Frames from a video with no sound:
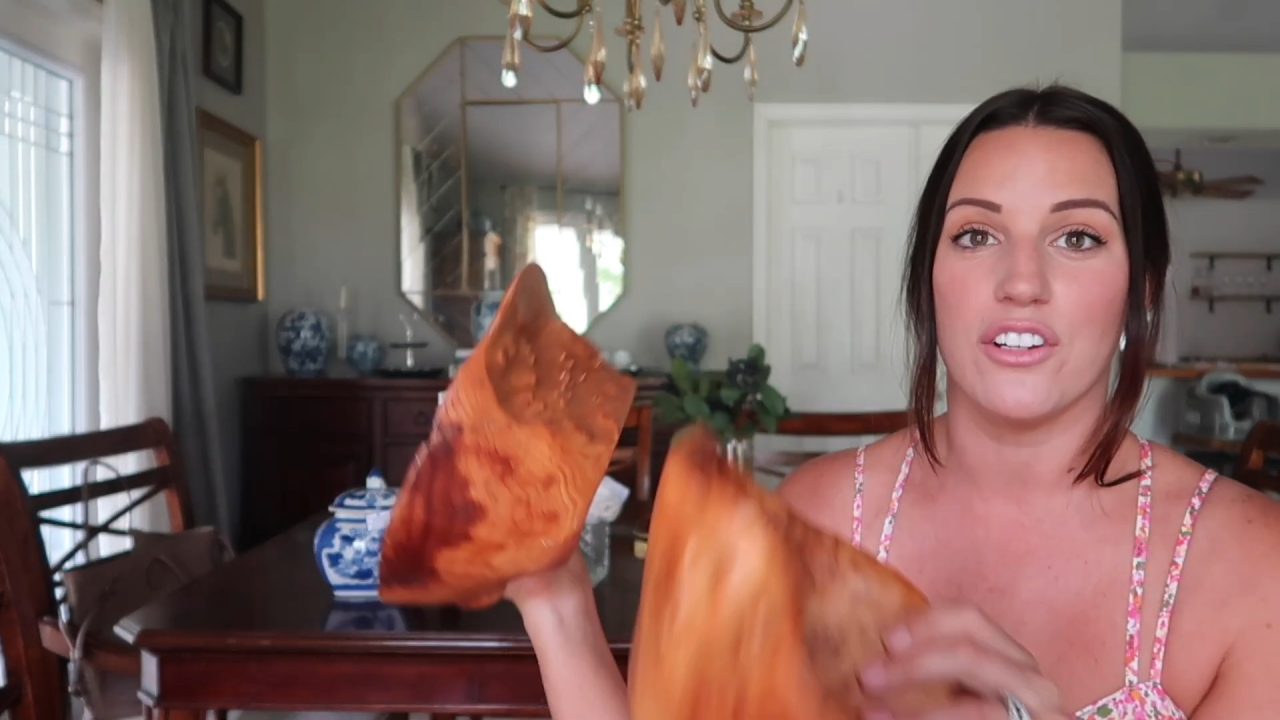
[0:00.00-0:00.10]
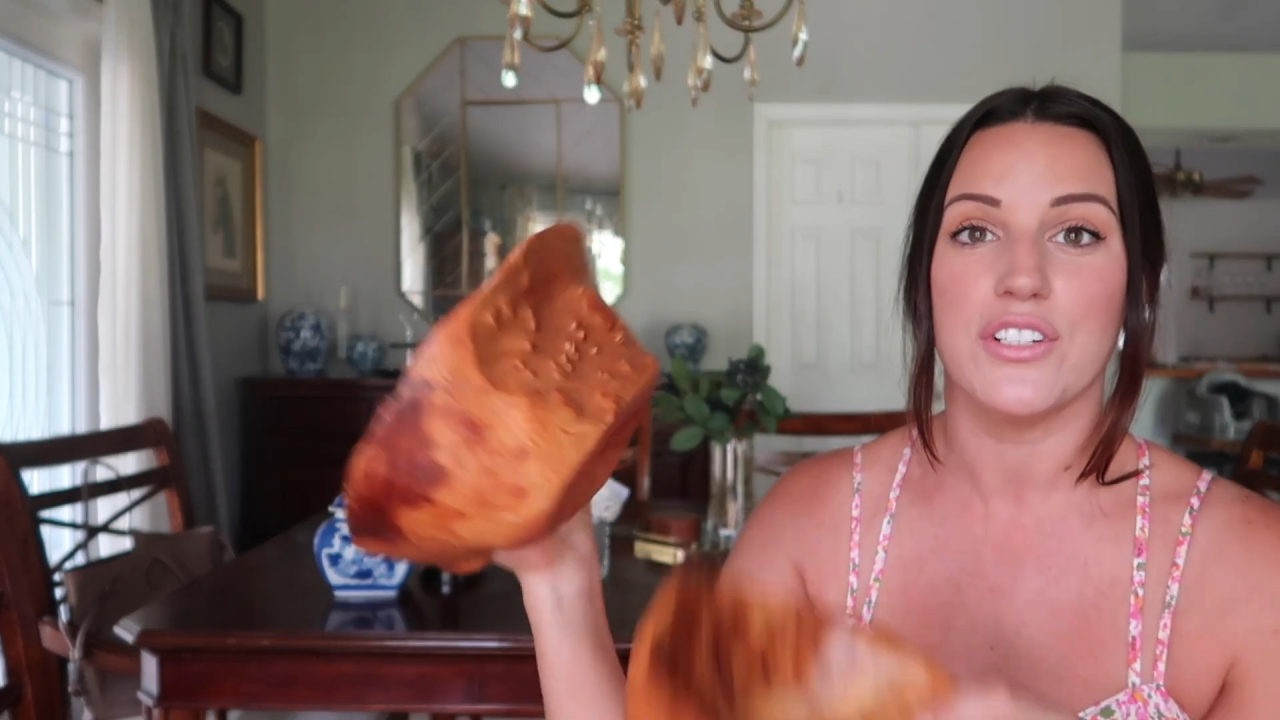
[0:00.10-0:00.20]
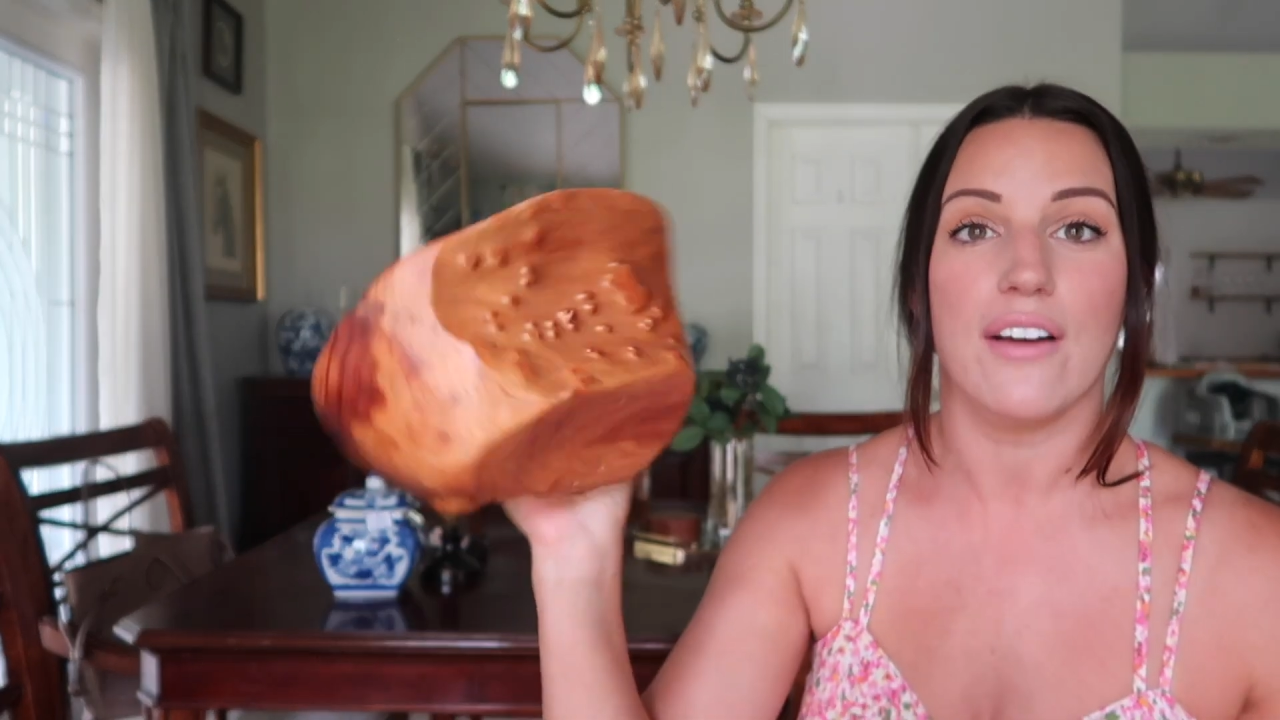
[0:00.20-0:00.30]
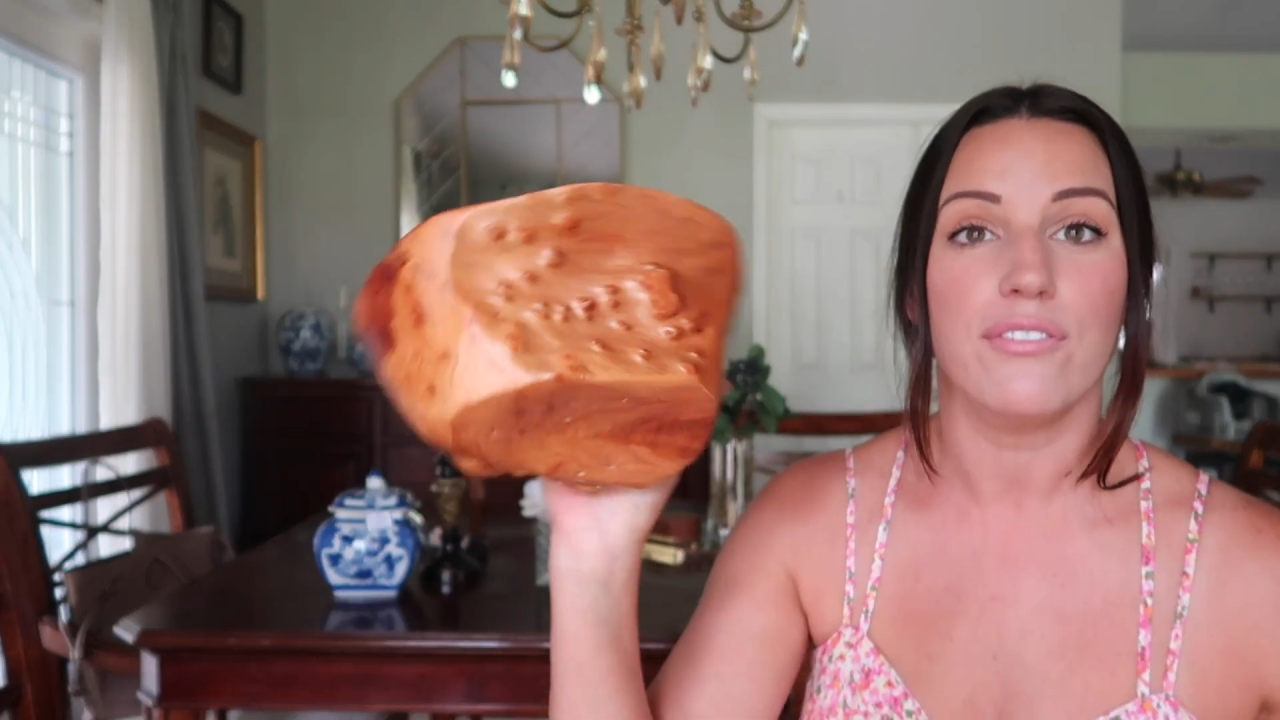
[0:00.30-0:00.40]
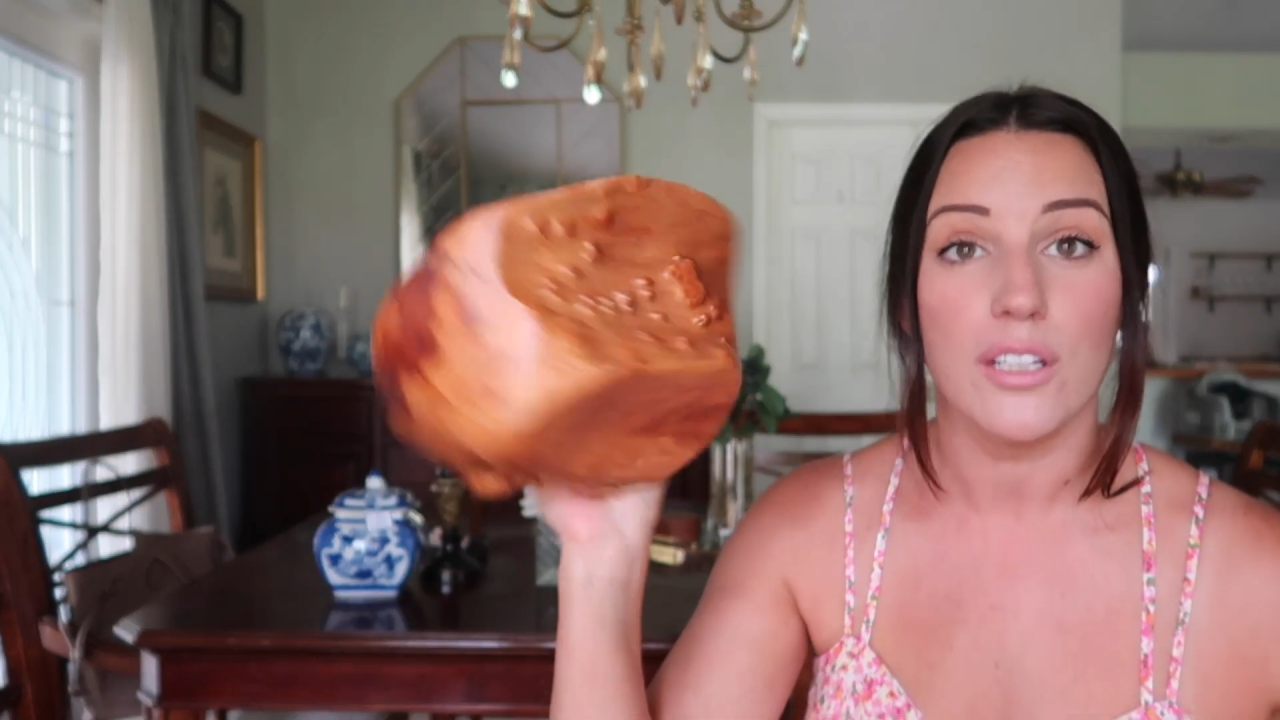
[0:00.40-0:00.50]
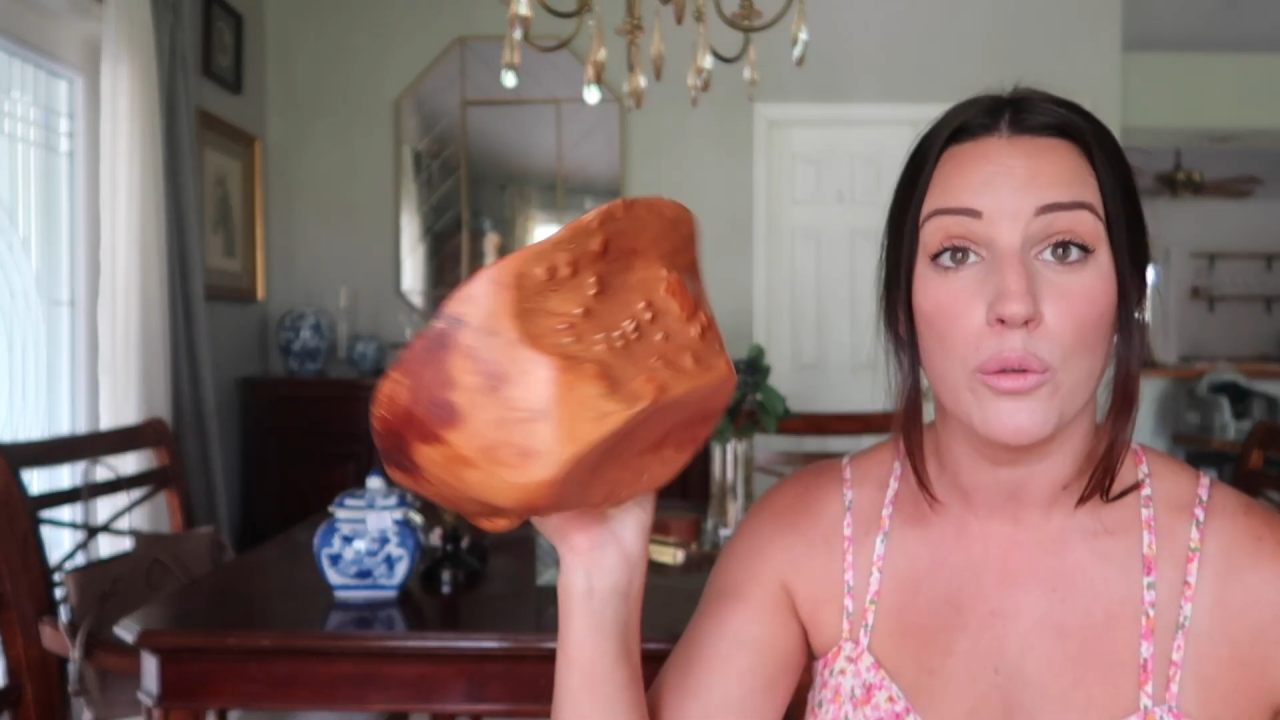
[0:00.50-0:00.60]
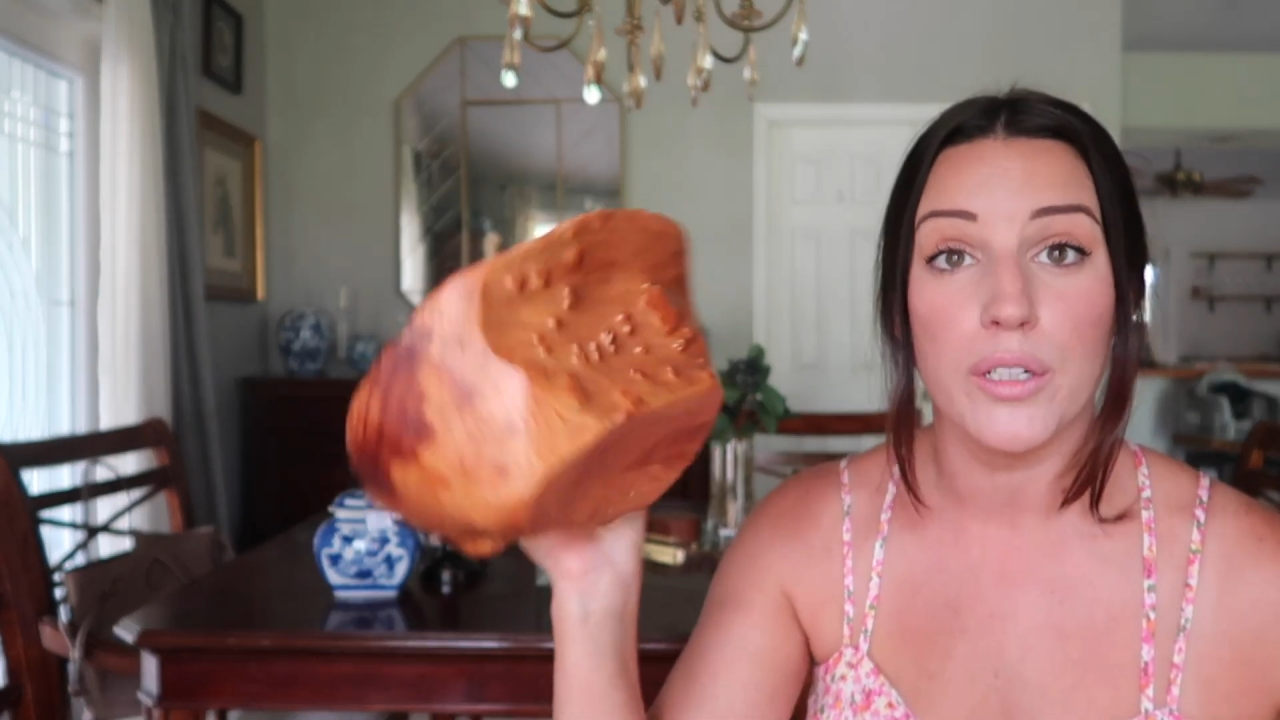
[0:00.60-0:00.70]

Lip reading: They're definitely